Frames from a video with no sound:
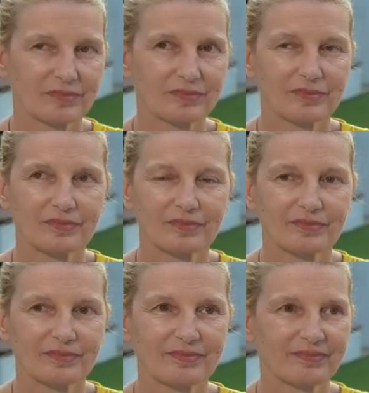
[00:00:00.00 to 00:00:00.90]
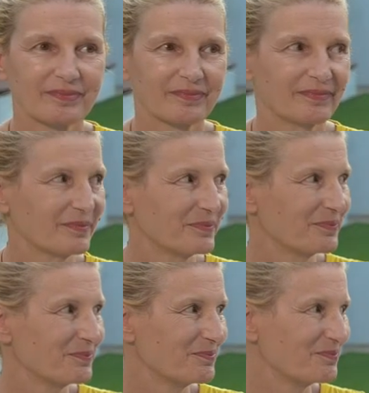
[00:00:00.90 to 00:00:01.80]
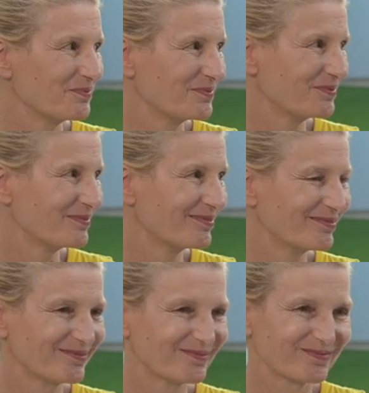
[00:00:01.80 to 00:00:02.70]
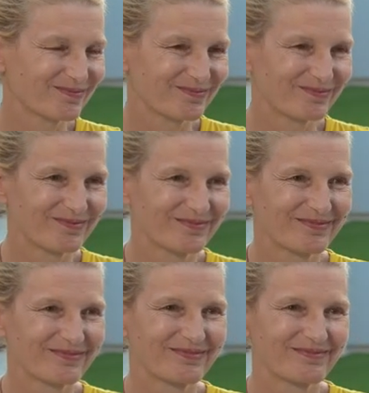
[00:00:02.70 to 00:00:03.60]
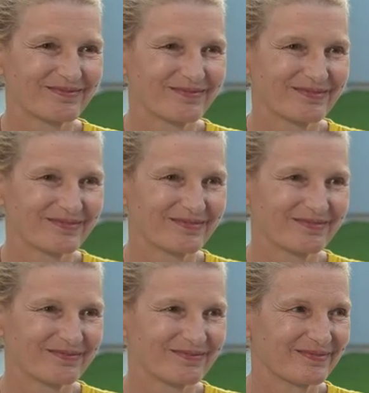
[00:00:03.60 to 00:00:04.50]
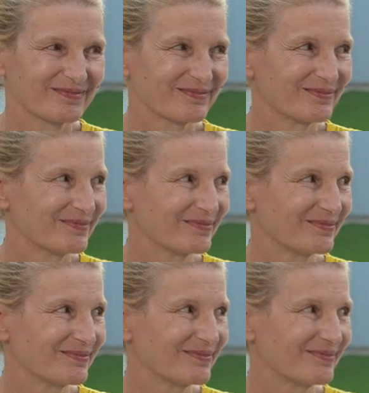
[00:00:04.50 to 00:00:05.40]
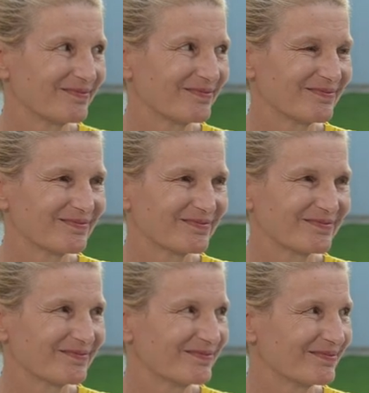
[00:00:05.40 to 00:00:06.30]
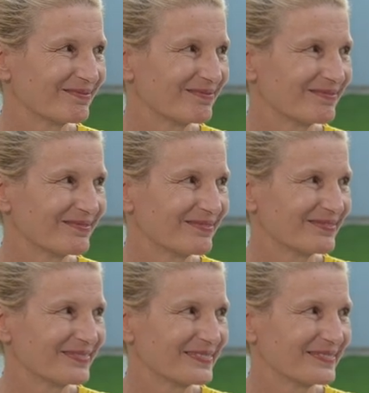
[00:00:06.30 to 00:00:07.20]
(not speaking)